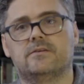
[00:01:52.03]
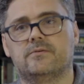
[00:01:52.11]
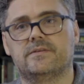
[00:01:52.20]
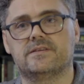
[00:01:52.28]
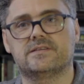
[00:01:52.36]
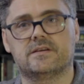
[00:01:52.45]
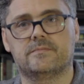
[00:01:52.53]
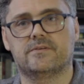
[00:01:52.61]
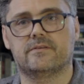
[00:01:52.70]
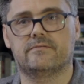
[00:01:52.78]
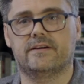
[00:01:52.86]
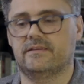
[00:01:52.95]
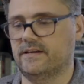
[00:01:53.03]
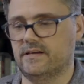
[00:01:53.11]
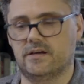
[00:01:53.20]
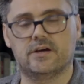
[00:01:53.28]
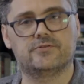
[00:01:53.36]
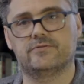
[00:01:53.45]
in the summer around like
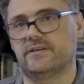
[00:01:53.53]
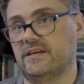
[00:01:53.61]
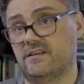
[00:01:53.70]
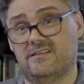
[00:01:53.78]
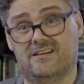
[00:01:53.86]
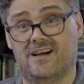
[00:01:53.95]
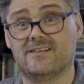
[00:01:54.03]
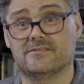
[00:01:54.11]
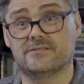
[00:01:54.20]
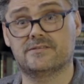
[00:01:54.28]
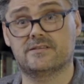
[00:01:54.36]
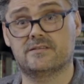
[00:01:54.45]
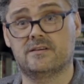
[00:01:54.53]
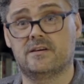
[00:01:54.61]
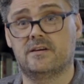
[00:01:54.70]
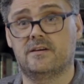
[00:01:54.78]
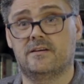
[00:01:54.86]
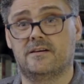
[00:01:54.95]
$180,
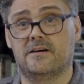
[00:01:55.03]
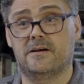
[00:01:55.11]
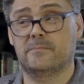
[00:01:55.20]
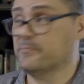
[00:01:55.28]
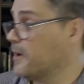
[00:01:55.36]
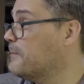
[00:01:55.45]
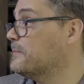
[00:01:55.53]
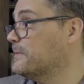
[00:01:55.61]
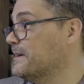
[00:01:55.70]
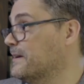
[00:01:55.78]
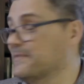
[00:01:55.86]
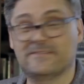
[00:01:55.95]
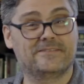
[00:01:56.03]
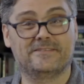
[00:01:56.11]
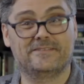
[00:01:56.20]
probably on